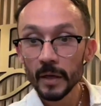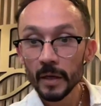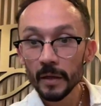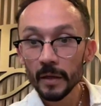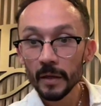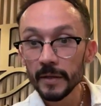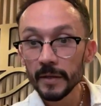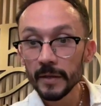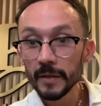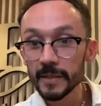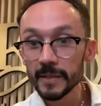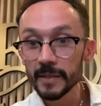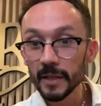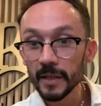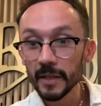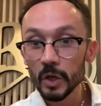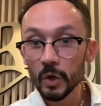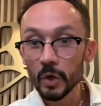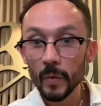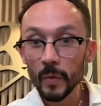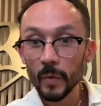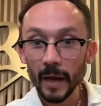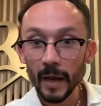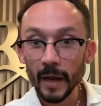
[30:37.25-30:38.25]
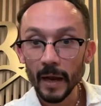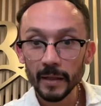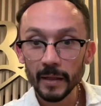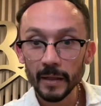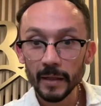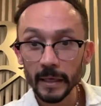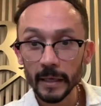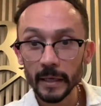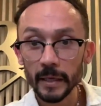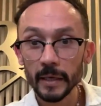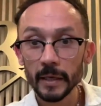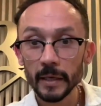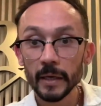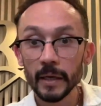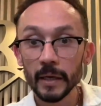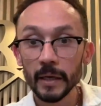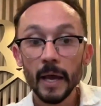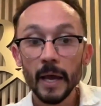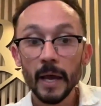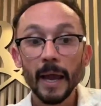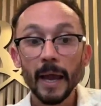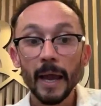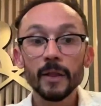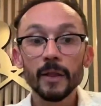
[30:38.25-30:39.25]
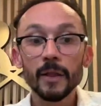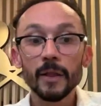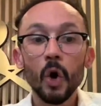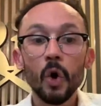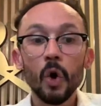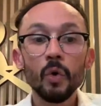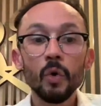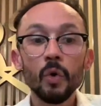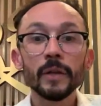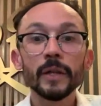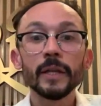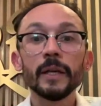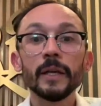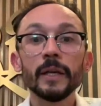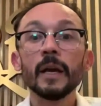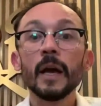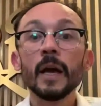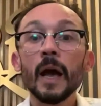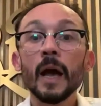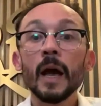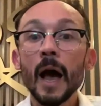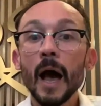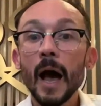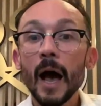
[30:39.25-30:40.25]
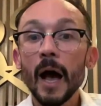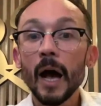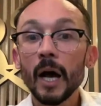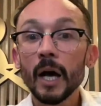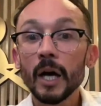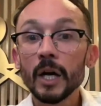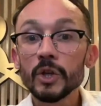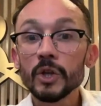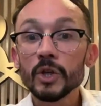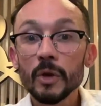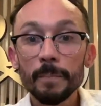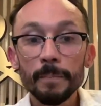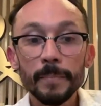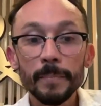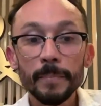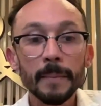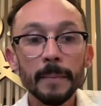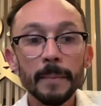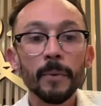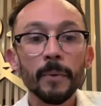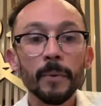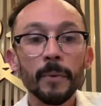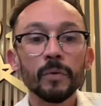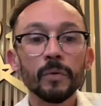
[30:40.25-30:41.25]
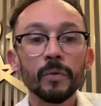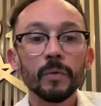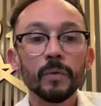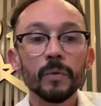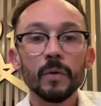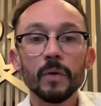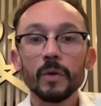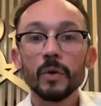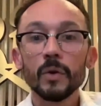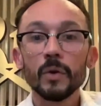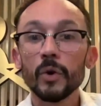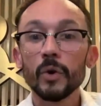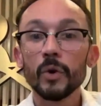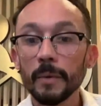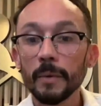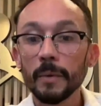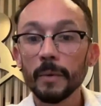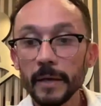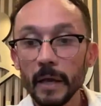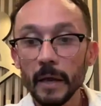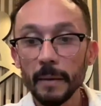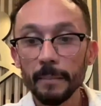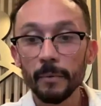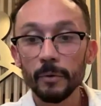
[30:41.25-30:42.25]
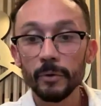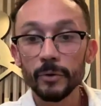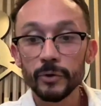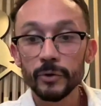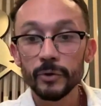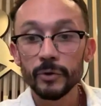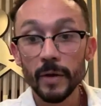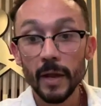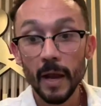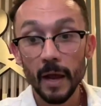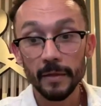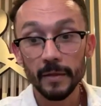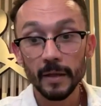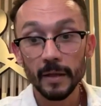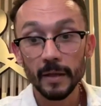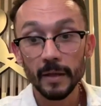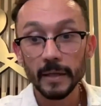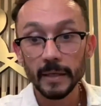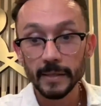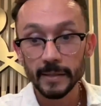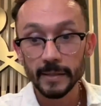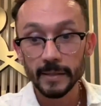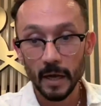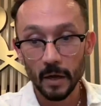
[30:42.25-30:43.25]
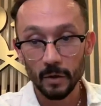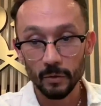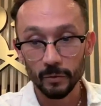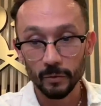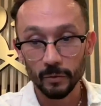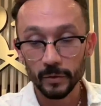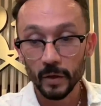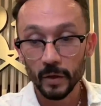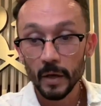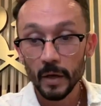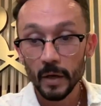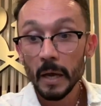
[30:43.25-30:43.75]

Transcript: This is the direct link, and only 100 people gonna be able to get the discount.